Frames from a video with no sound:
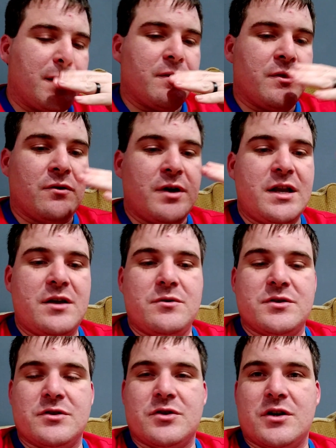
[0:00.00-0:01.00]
the lady who
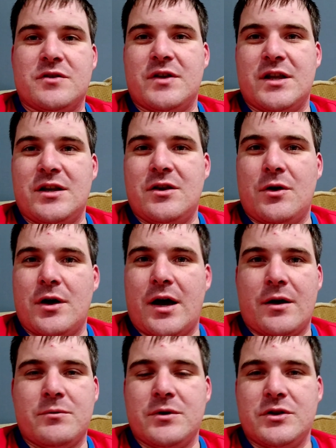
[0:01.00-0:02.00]
is in charge of it, and
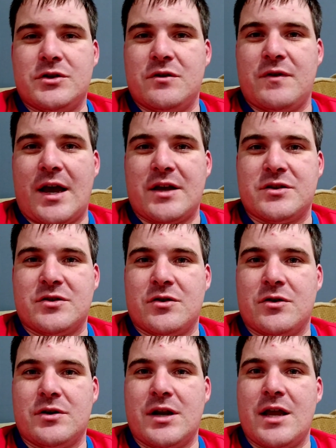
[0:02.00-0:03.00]
I really should have asked
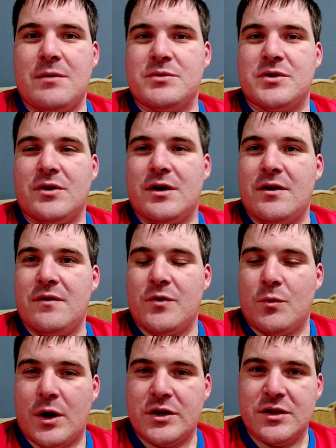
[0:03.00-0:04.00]
her name. So if
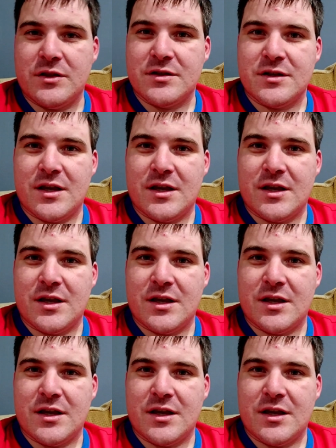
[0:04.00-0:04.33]
you're watching this